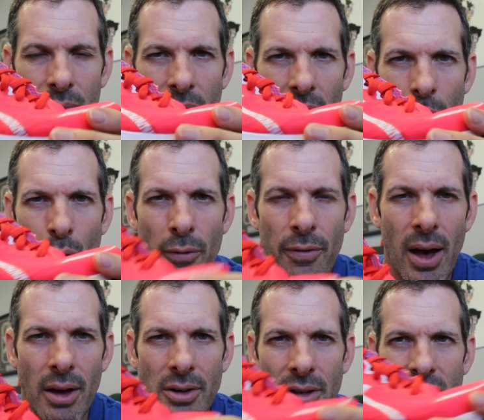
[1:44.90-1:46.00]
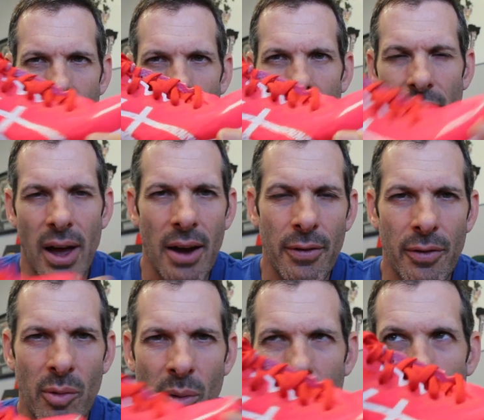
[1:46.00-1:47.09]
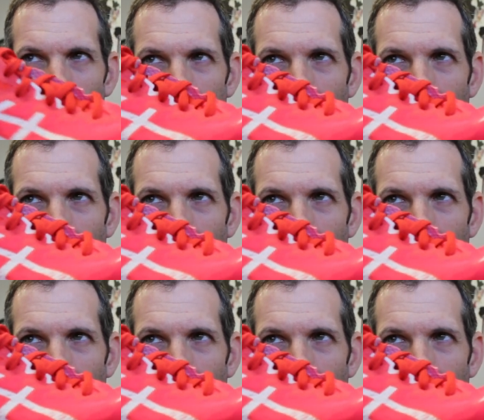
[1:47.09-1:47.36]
kind of profile to the Streak Fly if you're familiar with